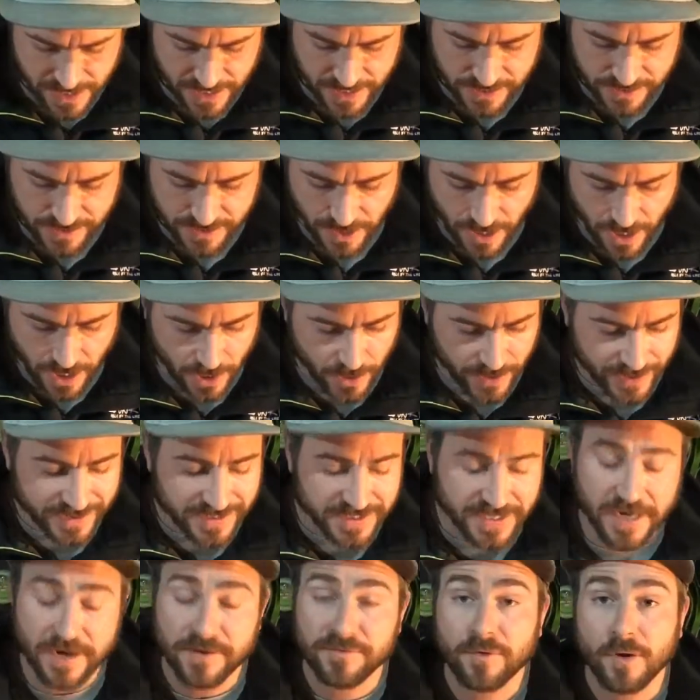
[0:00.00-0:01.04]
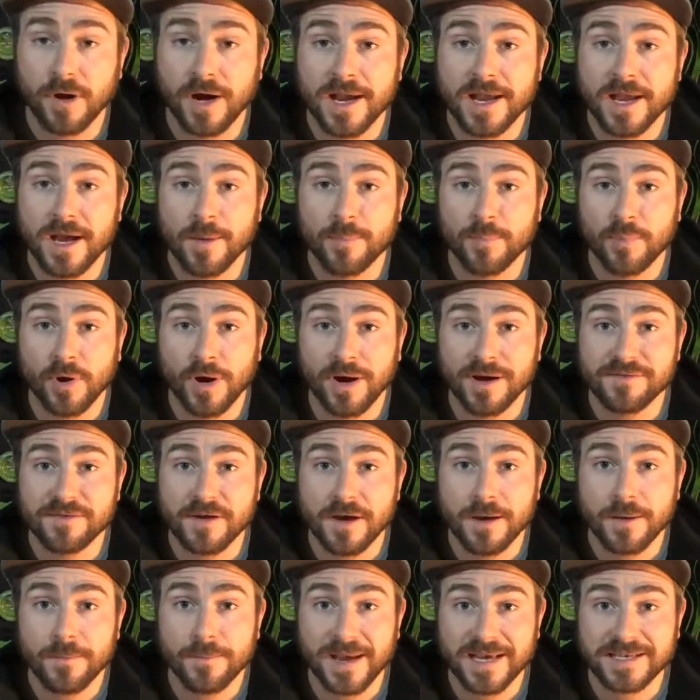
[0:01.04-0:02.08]
So instead of write a
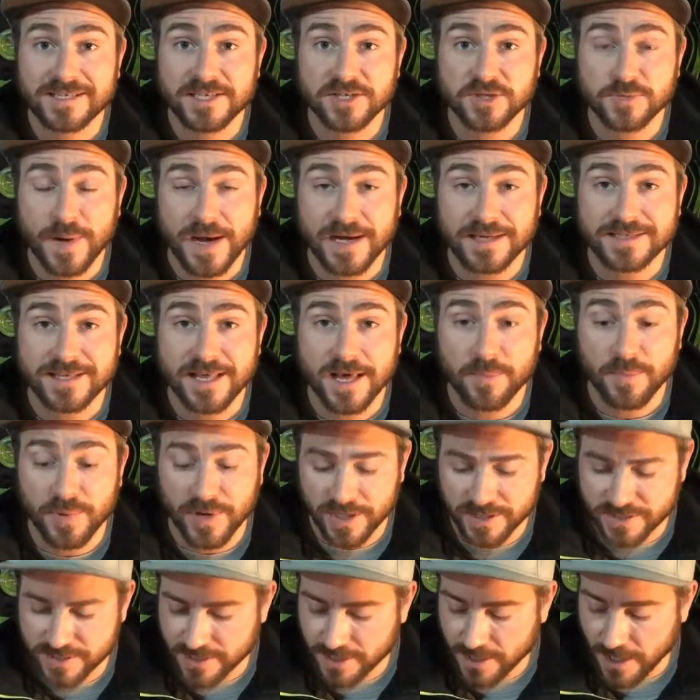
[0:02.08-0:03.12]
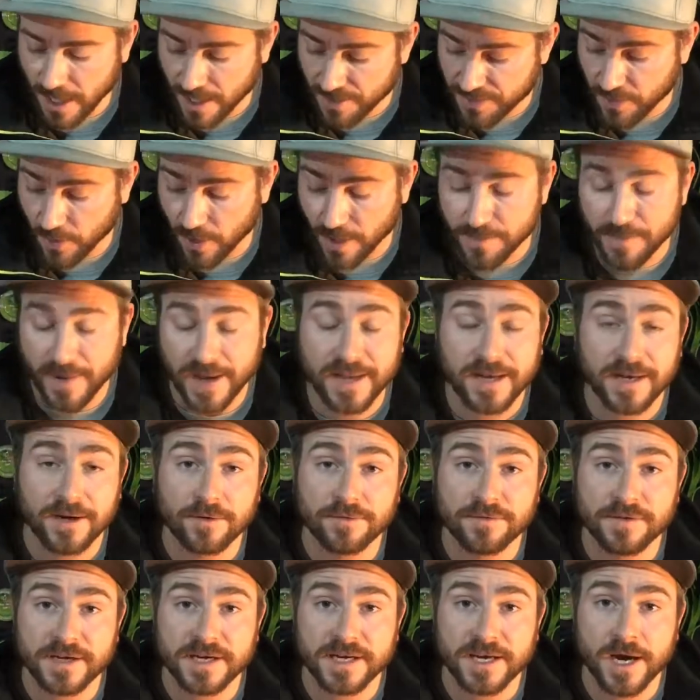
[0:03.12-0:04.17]
private message back to that person, I thought I'd make a
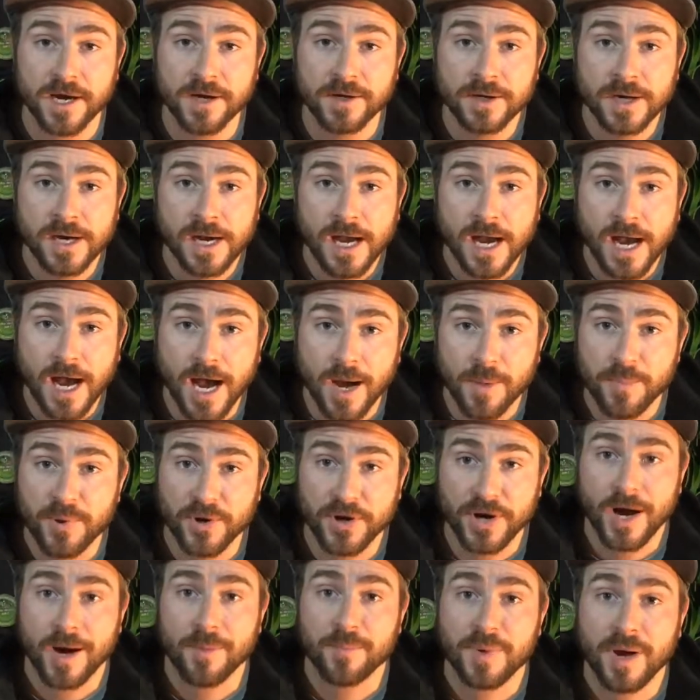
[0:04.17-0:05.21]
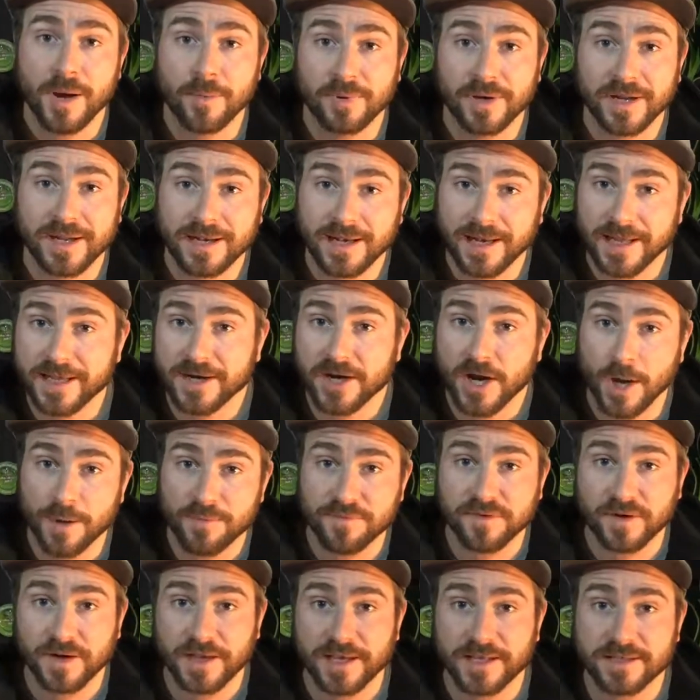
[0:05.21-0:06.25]
little video, put it up publicly, and
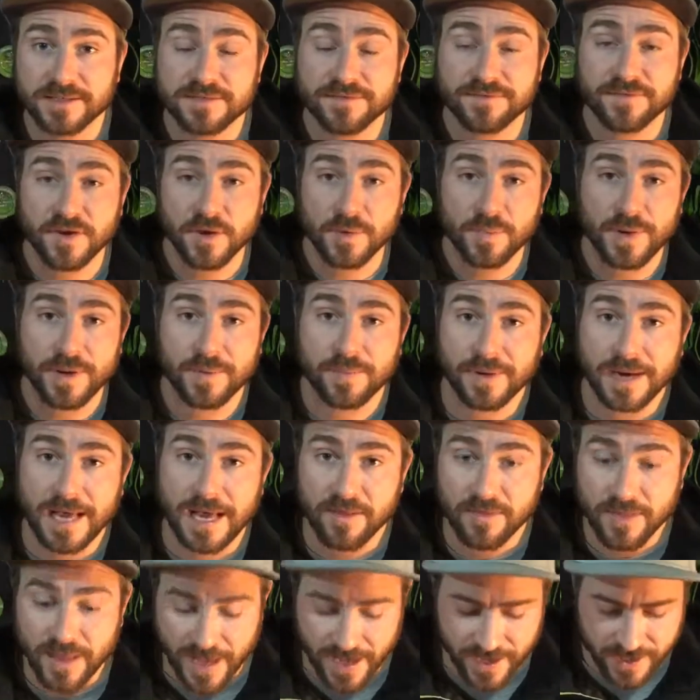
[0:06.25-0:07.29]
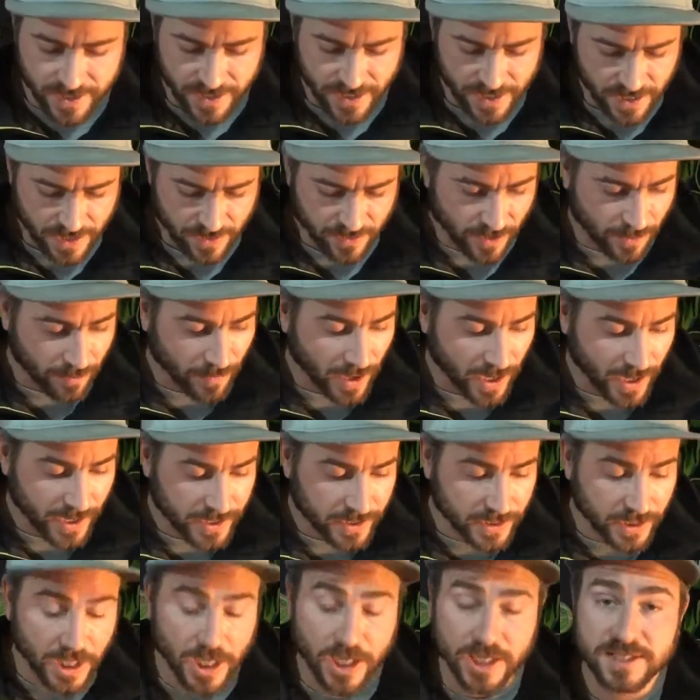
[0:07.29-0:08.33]
hopefully there's a few people out there that
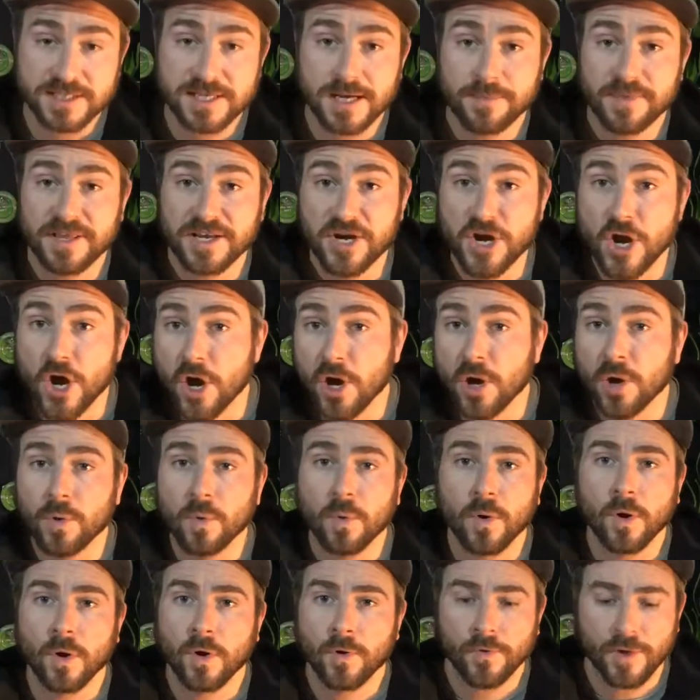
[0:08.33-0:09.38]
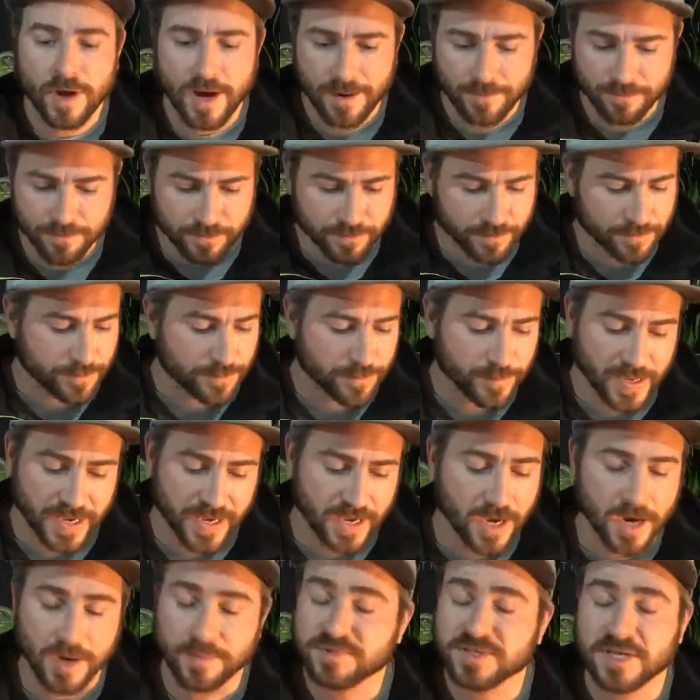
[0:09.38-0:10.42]
might learn something new or
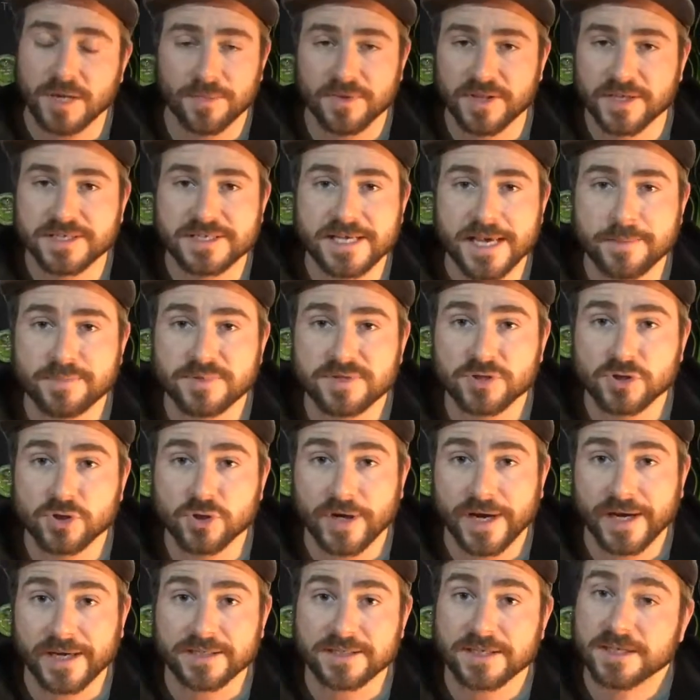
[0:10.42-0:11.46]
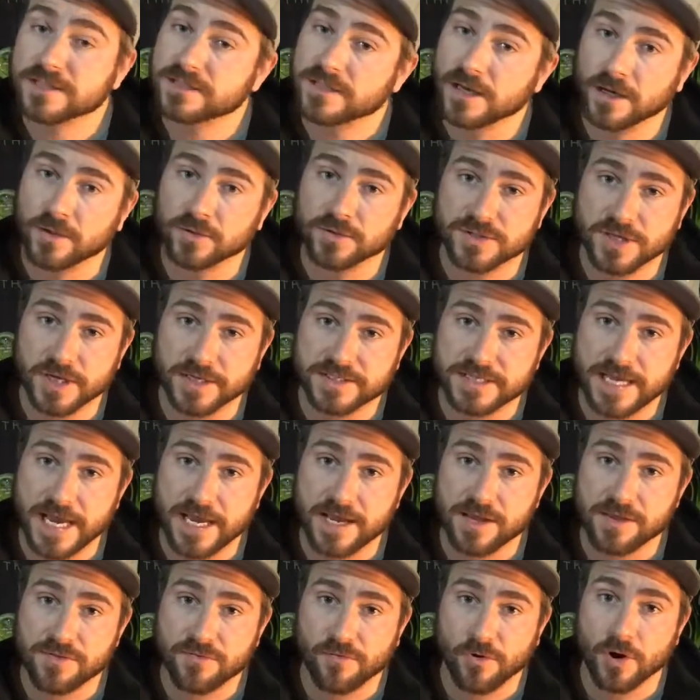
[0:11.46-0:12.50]
pick up some of the tips and tricks, because I'll also take
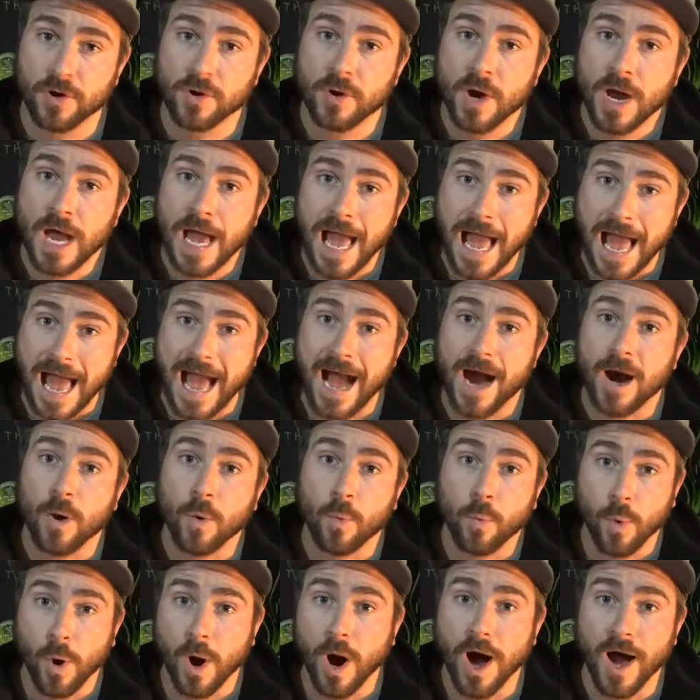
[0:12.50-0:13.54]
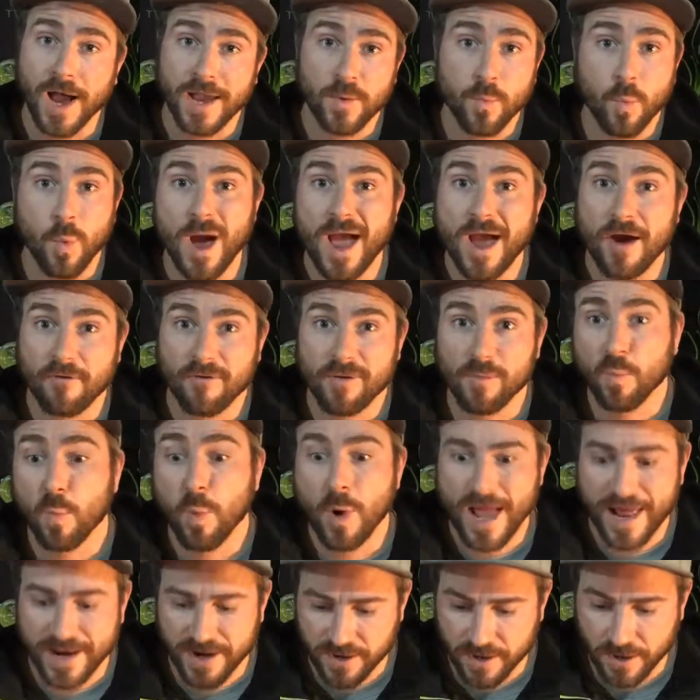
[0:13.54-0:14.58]
you through how, why, where and
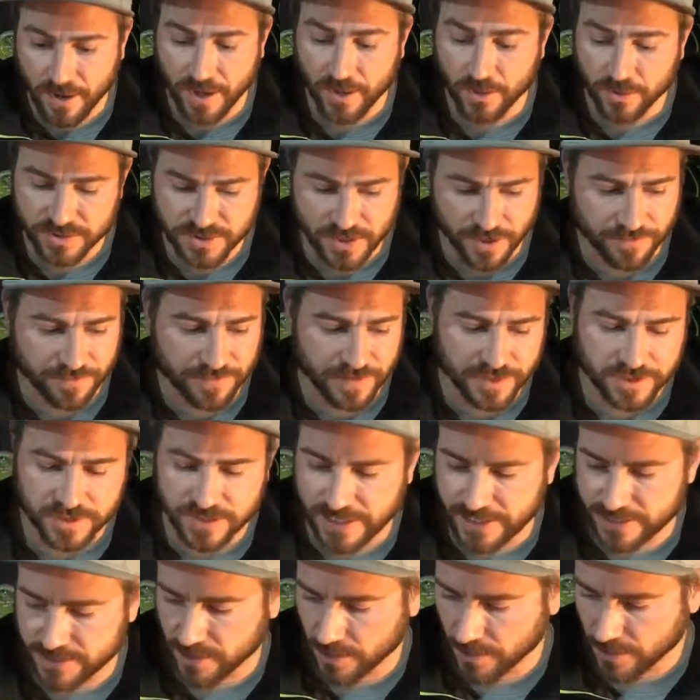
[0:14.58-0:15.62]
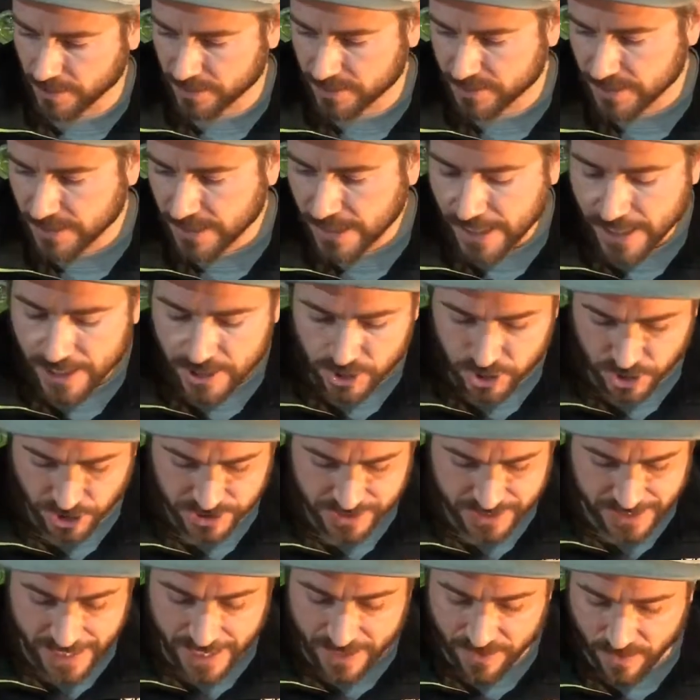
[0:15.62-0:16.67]
when I also fish these lures,
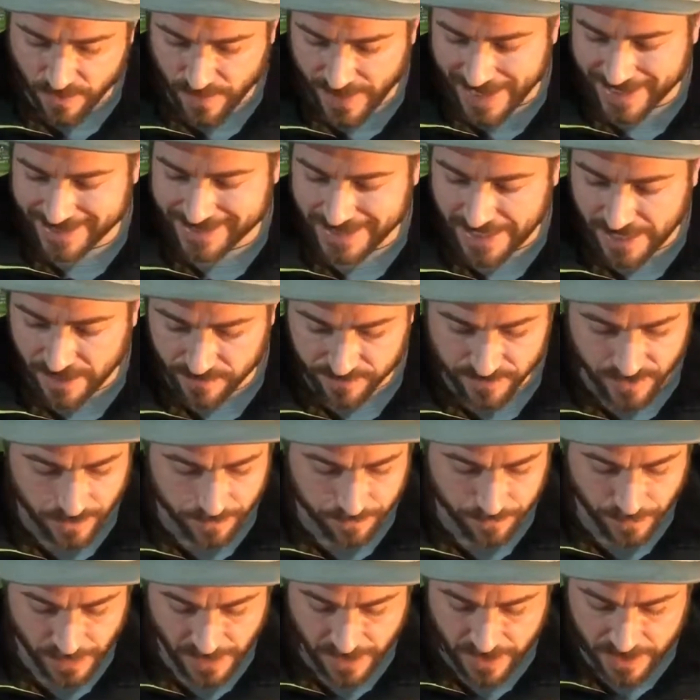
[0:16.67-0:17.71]
just to get the best out of them.